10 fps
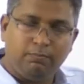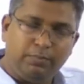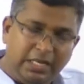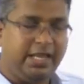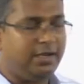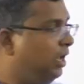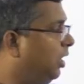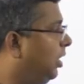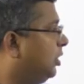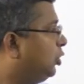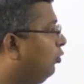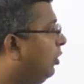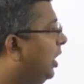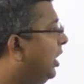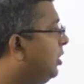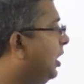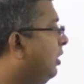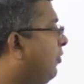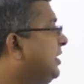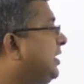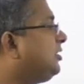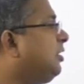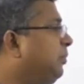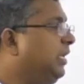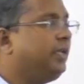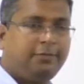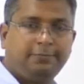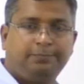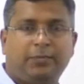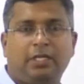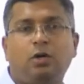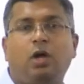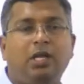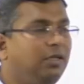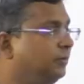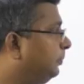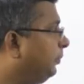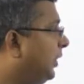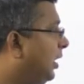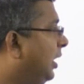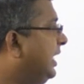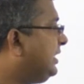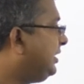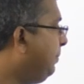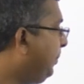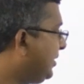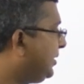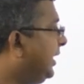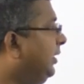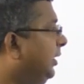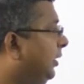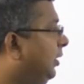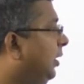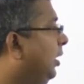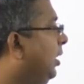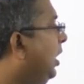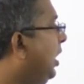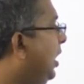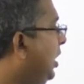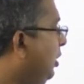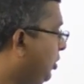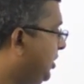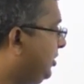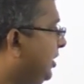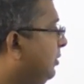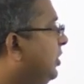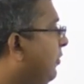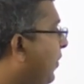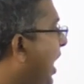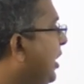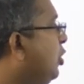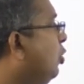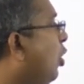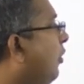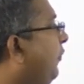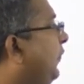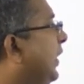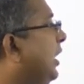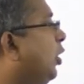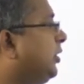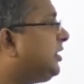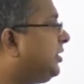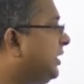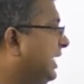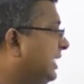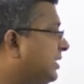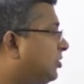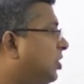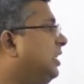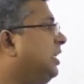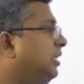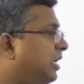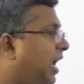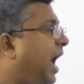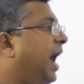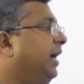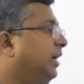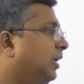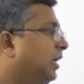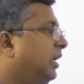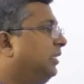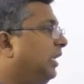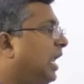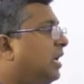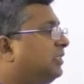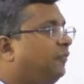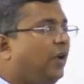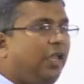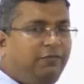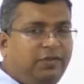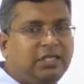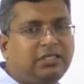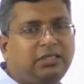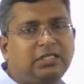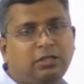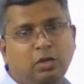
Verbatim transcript: billion. So uh, uh, one hundred sixty billion dollar is the present uh, logistic, the value of uh, logistic industry in India, and in the last five years this